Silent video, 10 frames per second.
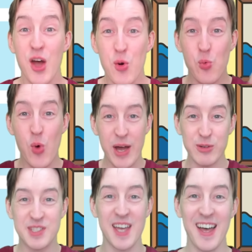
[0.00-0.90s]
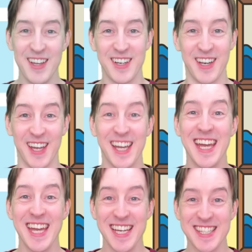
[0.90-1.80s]
Well done!
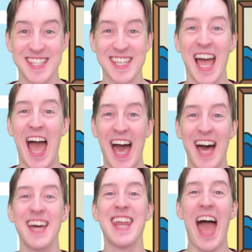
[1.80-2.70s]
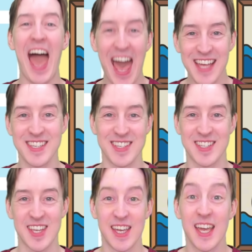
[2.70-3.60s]
It's an ant!